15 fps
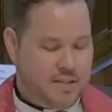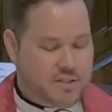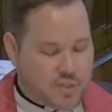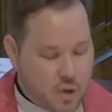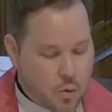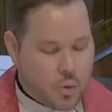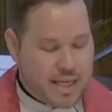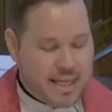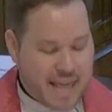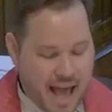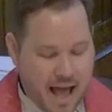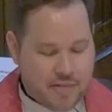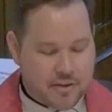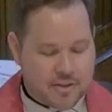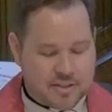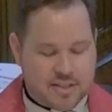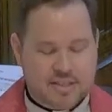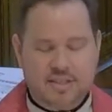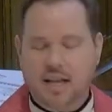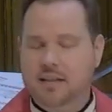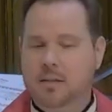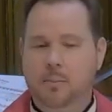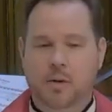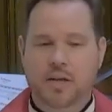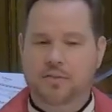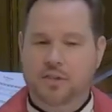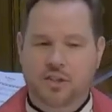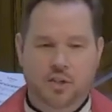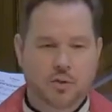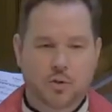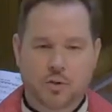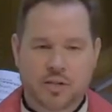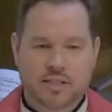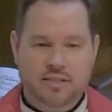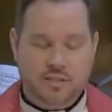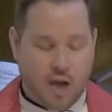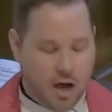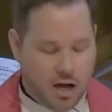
And so we gather to celebrate the Eucharist